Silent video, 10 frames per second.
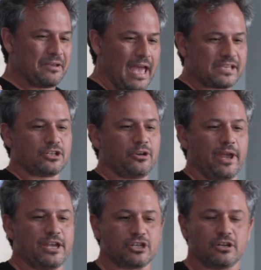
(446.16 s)
Asset
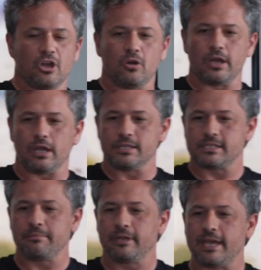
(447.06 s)
creation, in
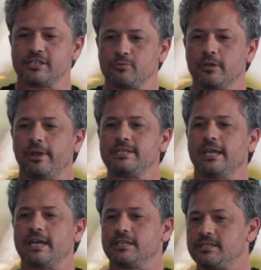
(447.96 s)
some cases, we're creating
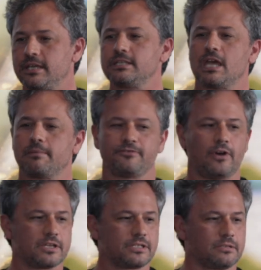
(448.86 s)
assets 10 times
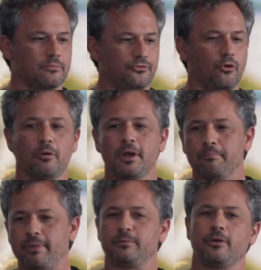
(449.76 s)
faster than before,
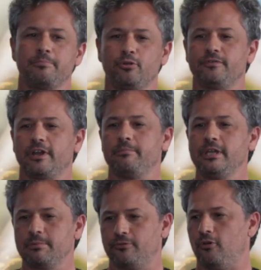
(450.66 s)
but we're improving our
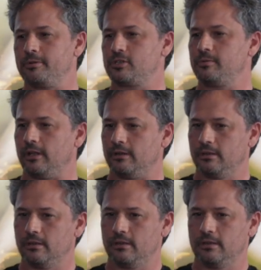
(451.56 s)
media performance as well.
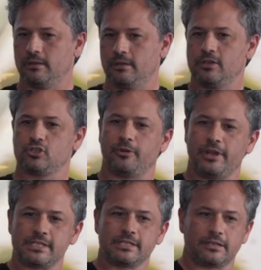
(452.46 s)
So we're
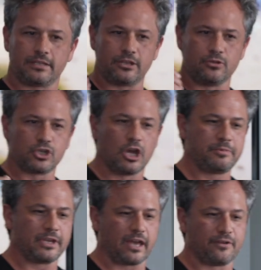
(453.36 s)
hitting that
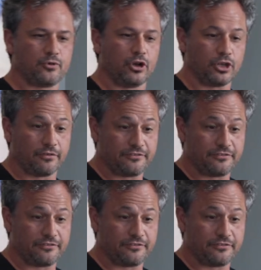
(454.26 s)
utopian kind of world of